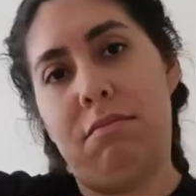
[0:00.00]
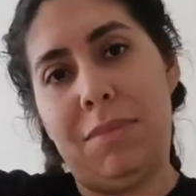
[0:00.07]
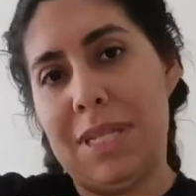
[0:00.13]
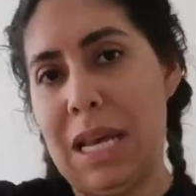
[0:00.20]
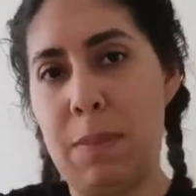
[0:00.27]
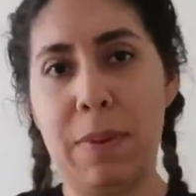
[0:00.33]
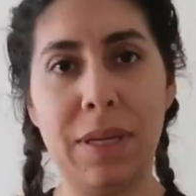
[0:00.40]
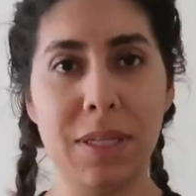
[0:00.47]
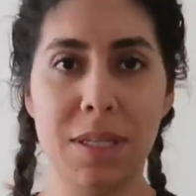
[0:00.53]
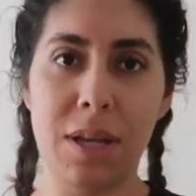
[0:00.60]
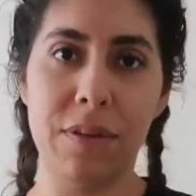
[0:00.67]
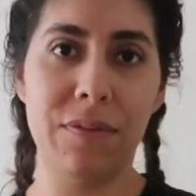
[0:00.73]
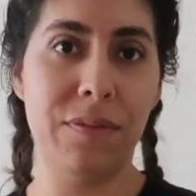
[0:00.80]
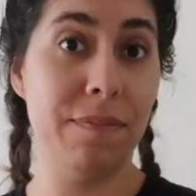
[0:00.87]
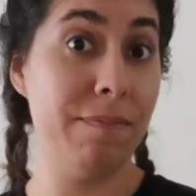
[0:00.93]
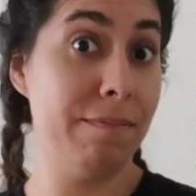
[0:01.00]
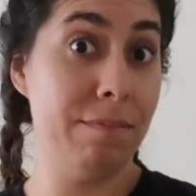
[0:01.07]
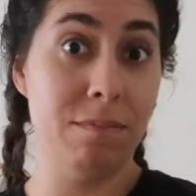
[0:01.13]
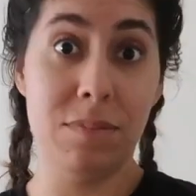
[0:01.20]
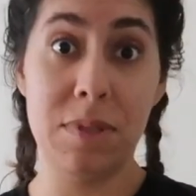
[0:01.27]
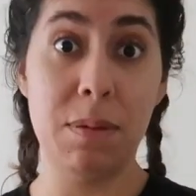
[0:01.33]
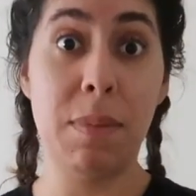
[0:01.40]
taping stuff
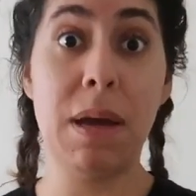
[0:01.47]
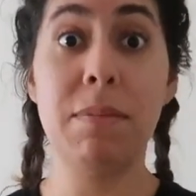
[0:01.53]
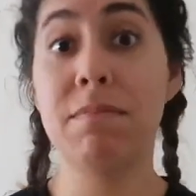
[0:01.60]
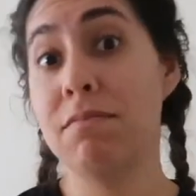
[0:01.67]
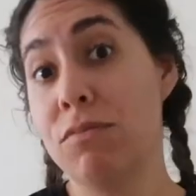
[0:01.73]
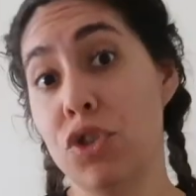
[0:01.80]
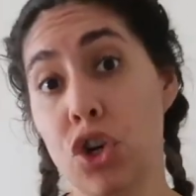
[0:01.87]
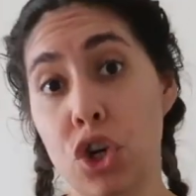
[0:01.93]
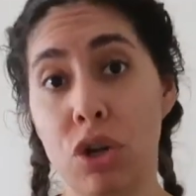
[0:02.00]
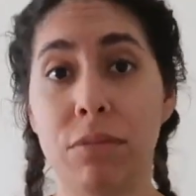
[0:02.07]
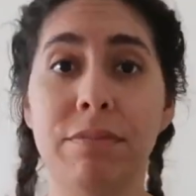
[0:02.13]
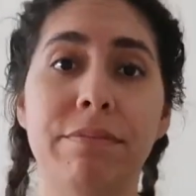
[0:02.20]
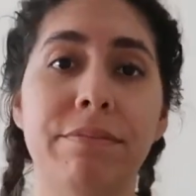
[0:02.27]
to my journal.